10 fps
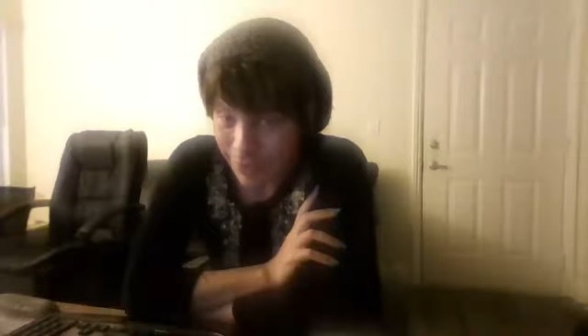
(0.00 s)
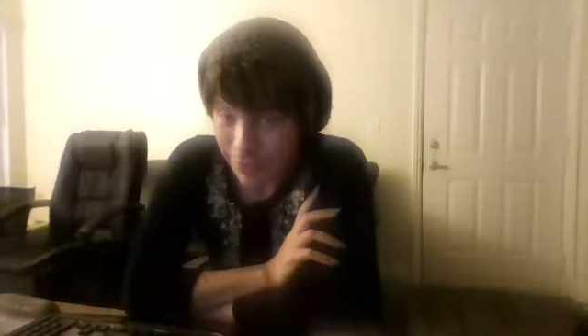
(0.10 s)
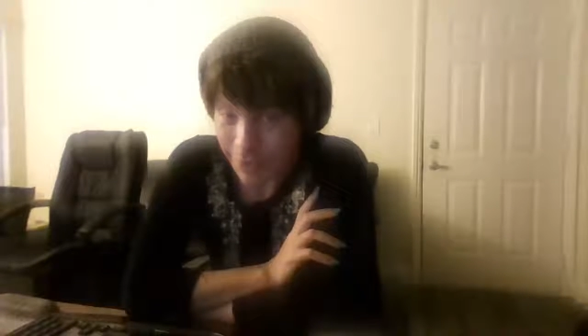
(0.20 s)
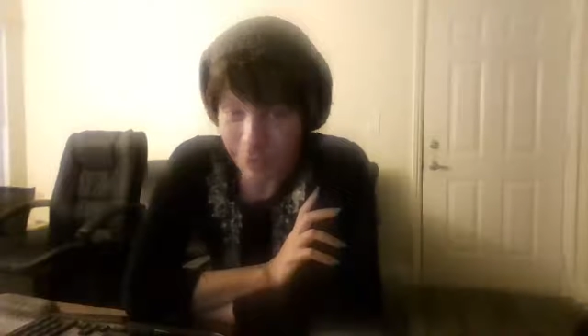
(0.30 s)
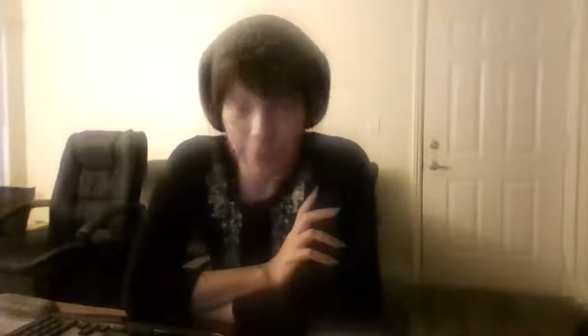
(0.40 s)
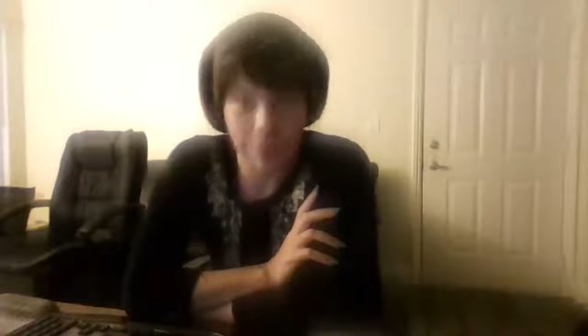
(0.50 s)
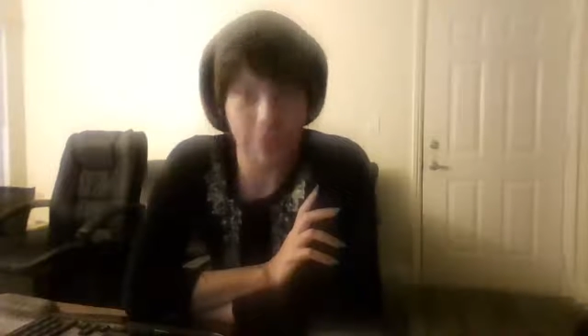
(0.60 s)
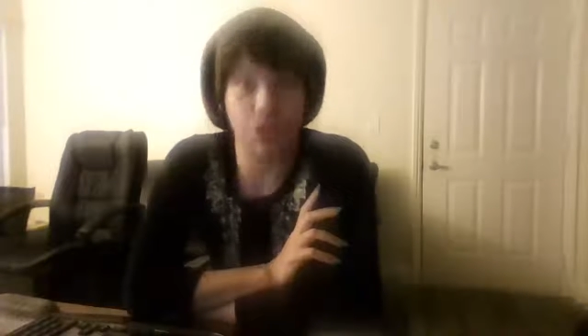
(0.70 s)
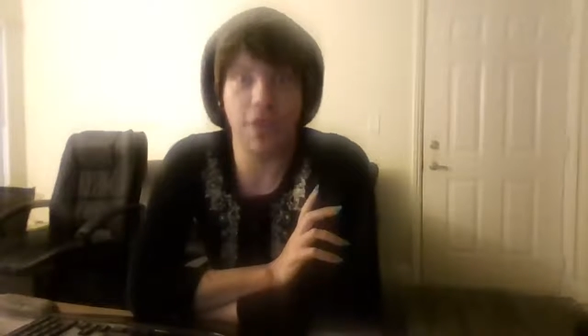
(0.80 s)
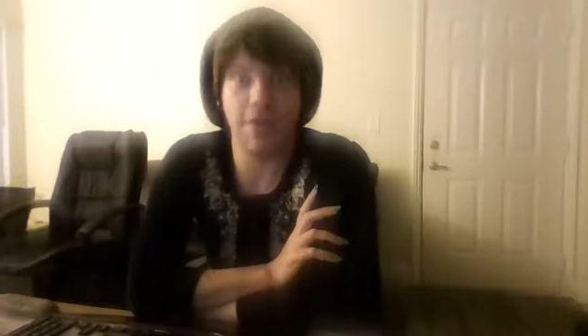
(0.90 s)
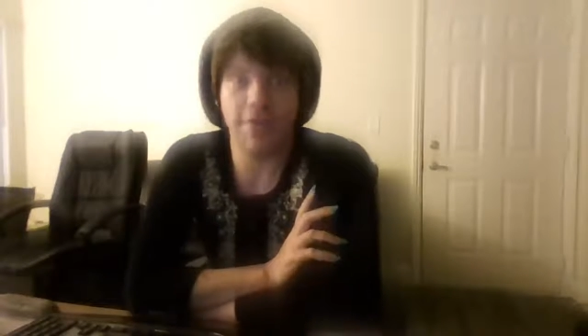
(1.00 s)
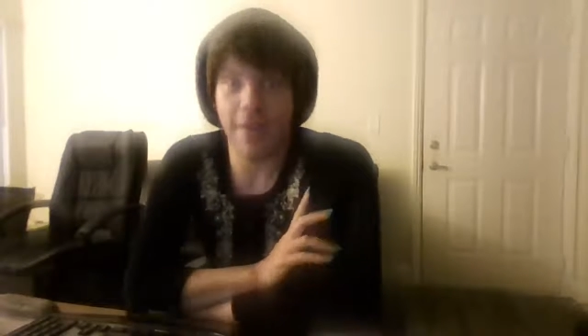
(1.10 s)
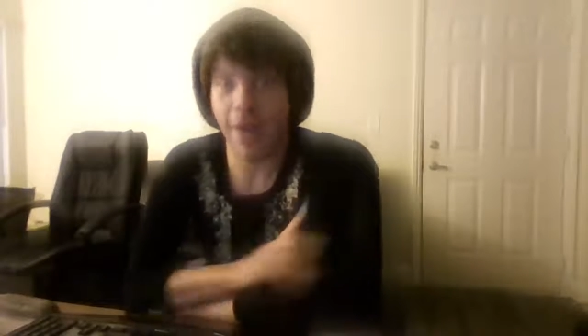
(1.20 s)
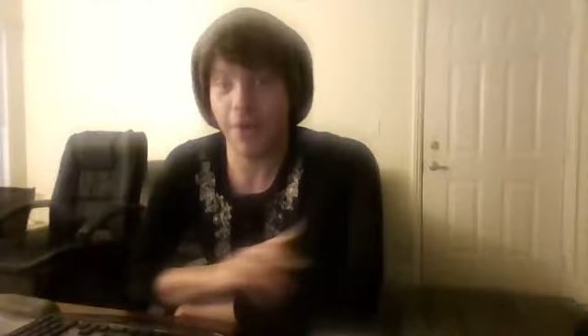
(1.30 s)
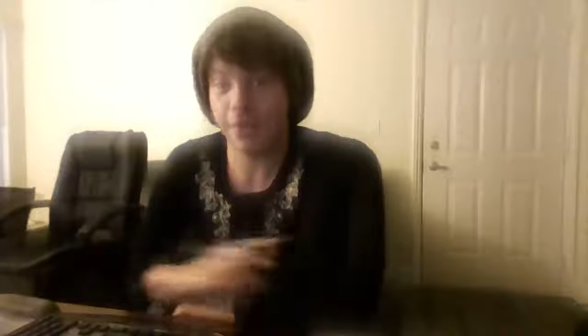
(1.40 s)
Coulter until just
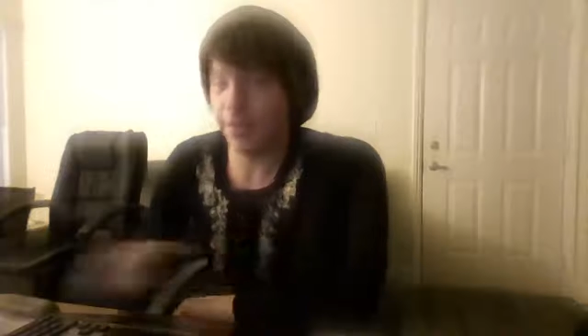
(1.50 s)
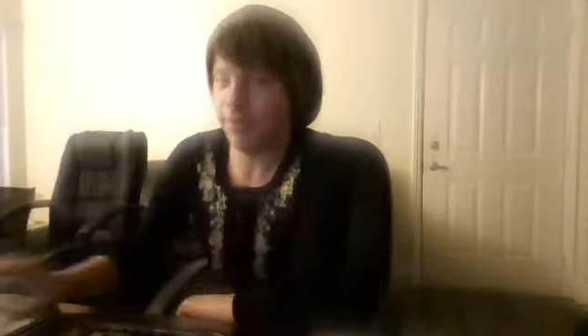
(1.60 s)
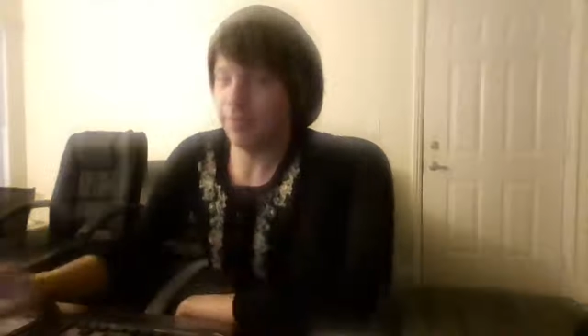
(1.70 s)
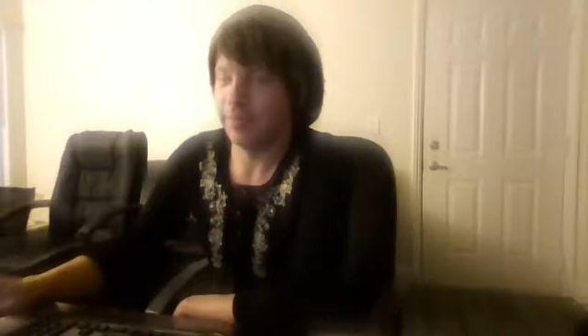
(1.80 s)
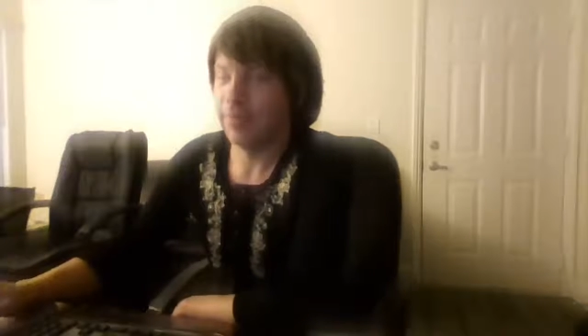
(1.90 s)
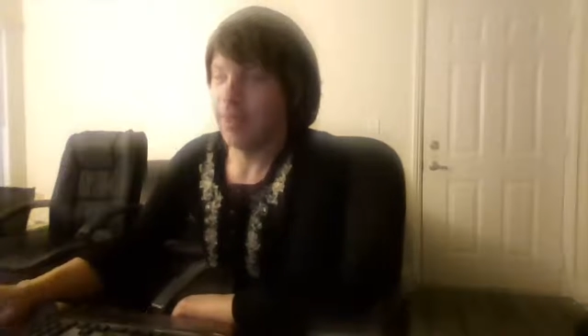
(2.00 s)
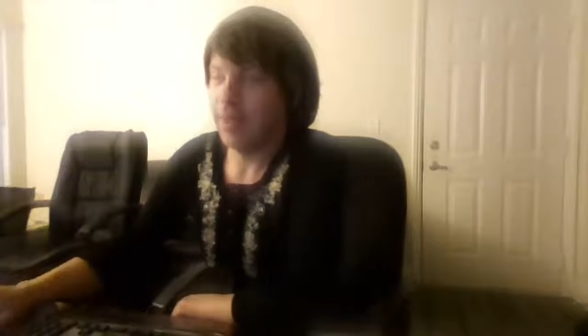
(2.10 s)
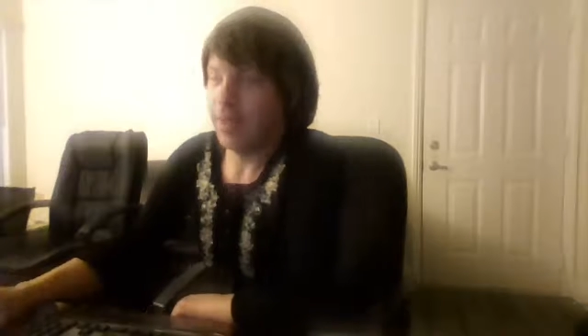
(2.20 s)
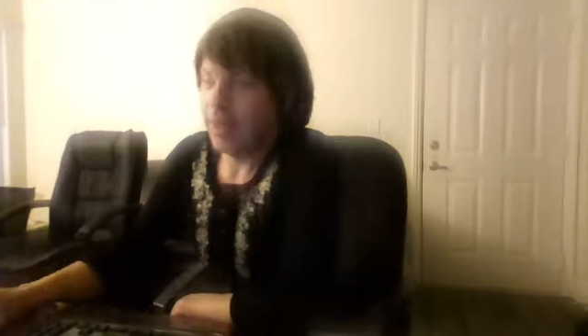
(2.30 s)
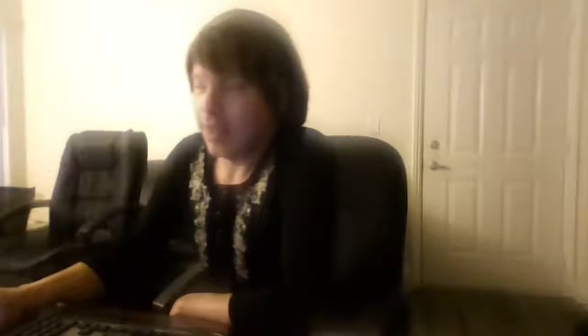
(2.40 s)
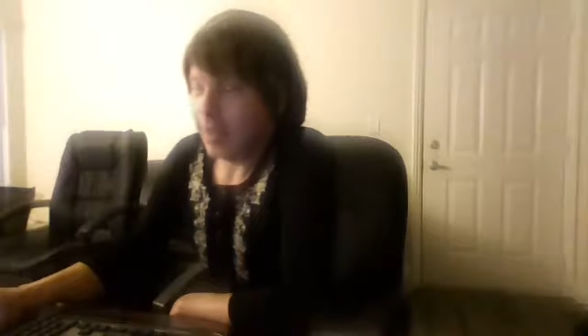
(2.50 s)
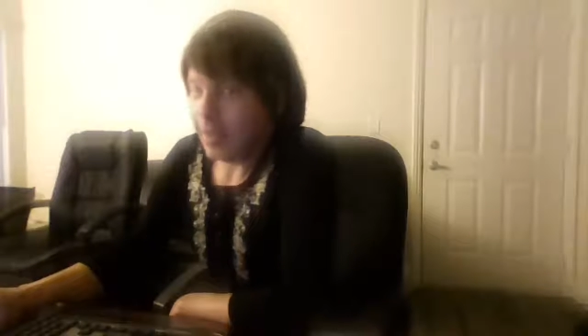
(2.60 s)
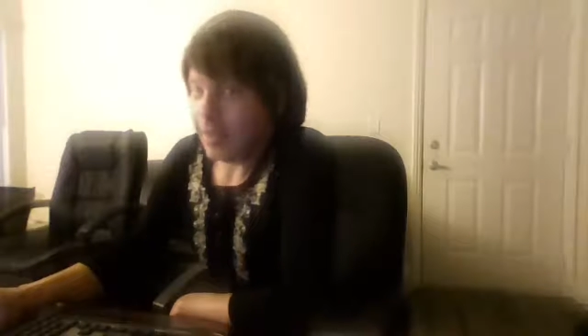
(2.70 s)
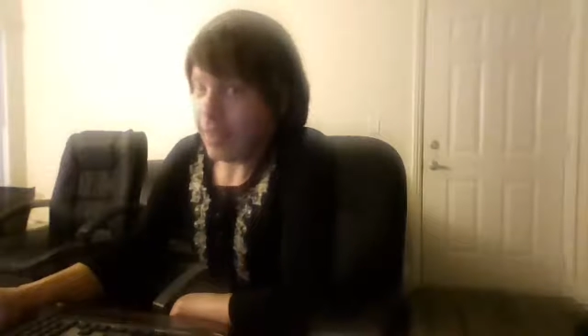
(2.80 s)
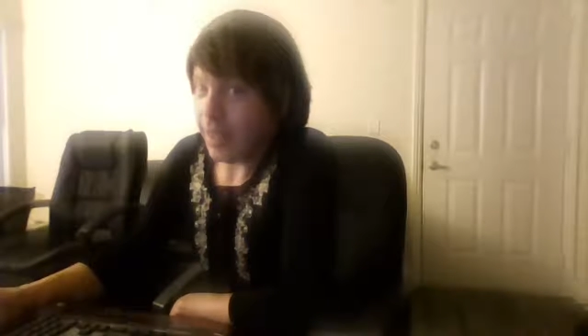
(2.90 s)
now. So,
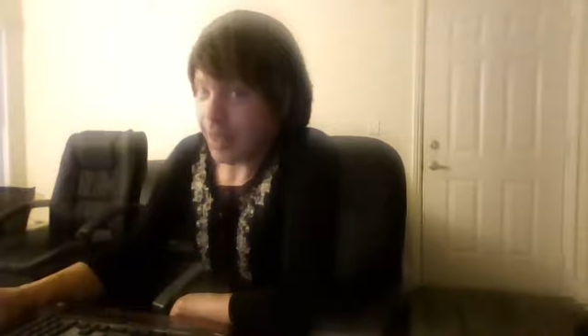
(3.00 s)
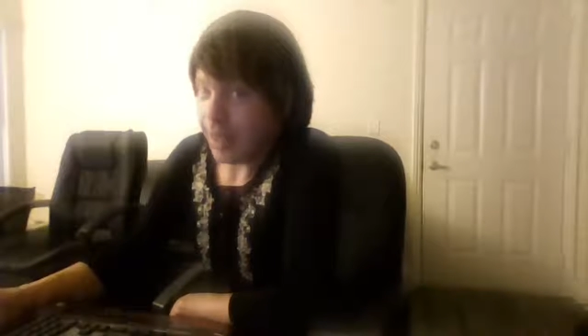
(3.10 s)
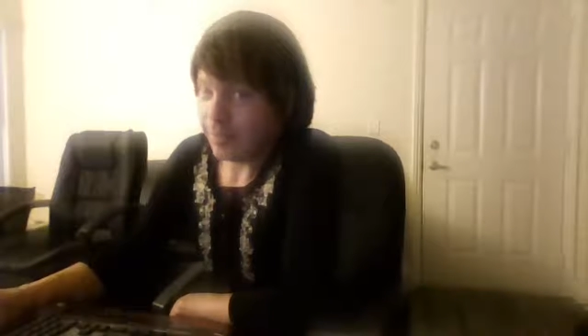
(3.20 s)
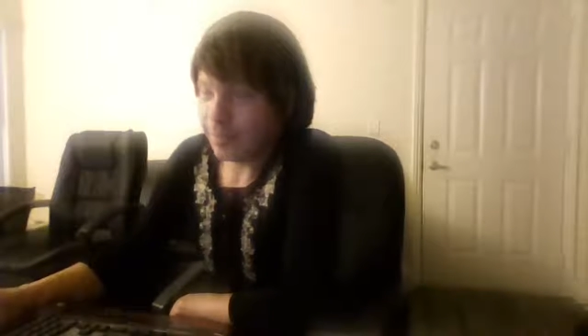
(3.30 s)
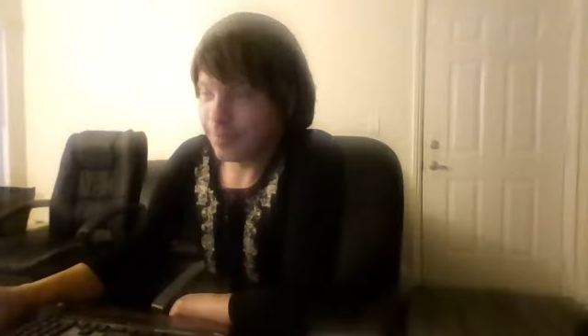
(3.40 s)
yeah.